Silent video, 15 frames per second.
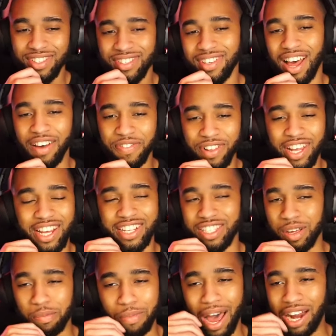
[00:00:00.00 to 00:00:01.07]
I feel like it's
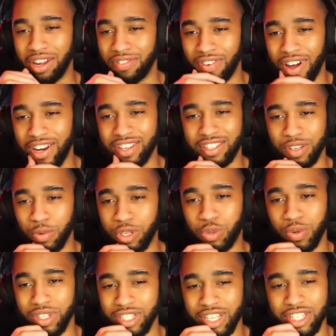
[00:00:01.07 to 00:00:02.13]
a battle of honestly which
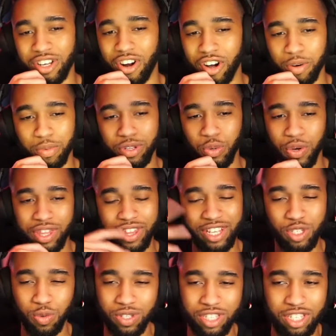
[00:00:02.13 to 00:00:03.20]
one just hits harder between this one's